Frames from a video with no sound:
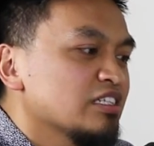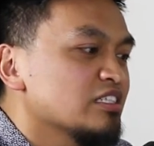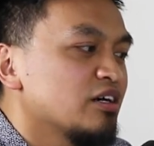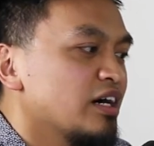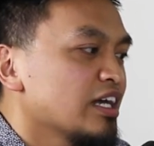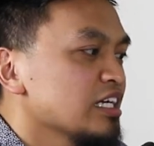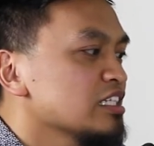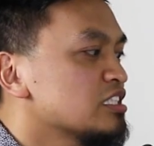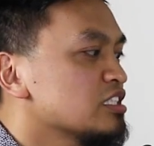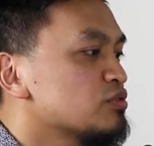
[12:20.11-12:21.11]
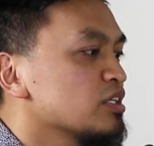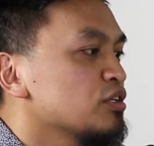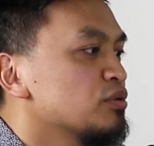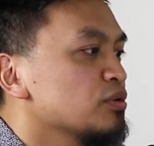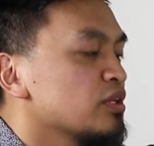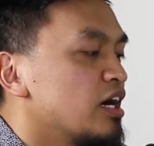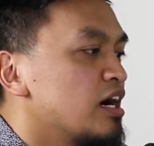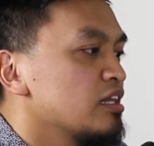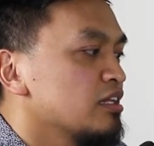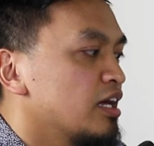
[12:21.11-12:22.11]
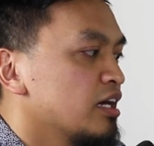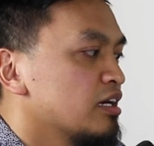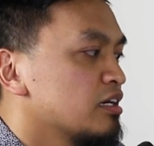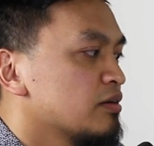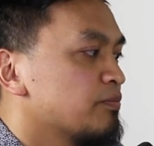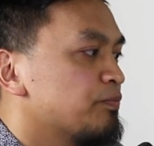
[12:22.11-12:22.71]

So I think it's just really cool that like